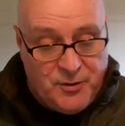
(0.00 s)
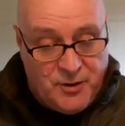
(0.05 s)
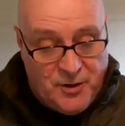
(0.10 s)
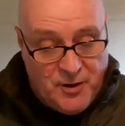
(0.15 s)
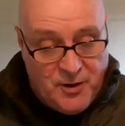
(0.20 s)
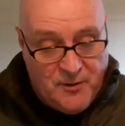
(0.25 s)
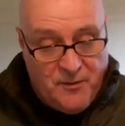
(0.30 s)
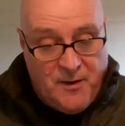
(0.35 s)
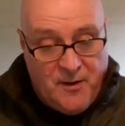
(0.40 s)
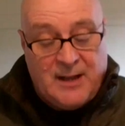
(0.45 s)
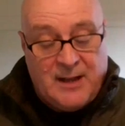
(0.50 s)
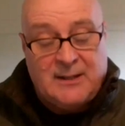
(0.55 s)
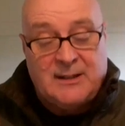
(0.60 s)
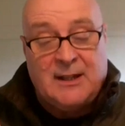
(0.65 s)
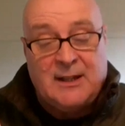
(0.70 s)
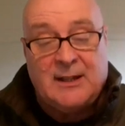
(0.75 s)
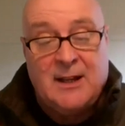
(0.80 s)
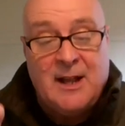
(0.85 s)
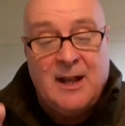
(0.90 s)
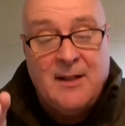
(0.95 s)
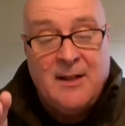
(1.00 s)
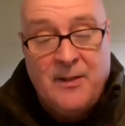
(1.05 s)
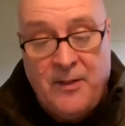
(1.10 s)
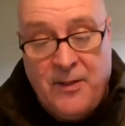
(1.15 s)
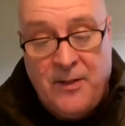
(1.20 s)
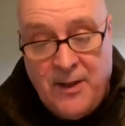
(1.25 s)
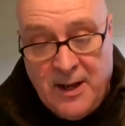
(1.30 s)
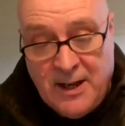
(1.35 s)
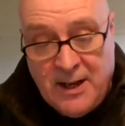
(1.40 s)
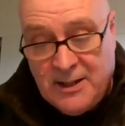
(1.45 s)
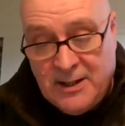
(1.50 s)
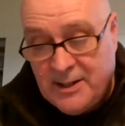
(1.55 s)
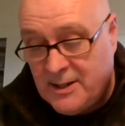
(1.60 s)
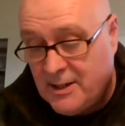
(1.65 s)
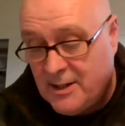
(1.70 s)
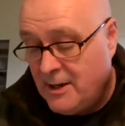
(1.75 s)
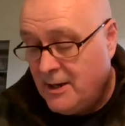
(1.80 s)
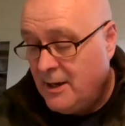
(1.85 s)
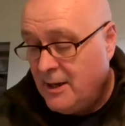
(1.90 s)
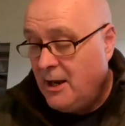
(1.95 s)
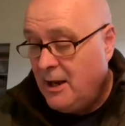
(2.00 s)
the effect that these